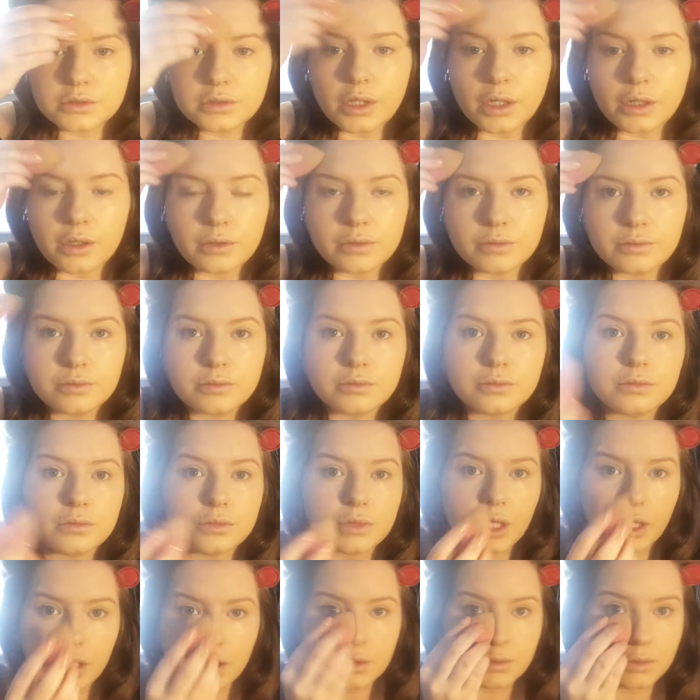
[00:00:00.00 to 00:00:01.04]
So
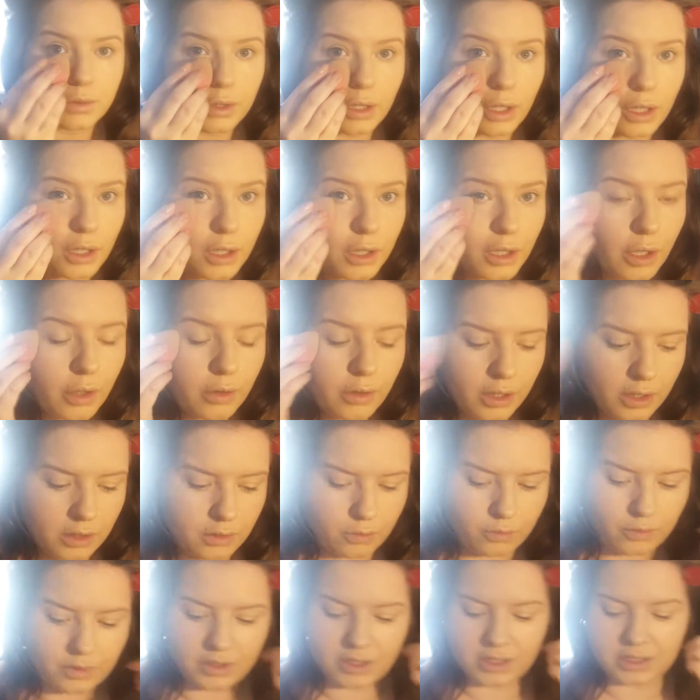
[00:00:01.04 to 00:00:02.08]
next we're going to go in
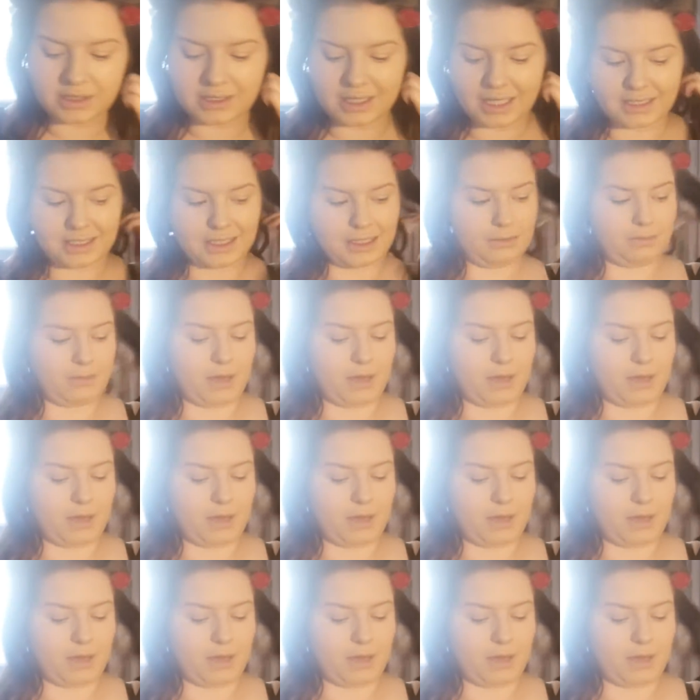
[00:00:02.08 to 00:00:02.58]
with the setting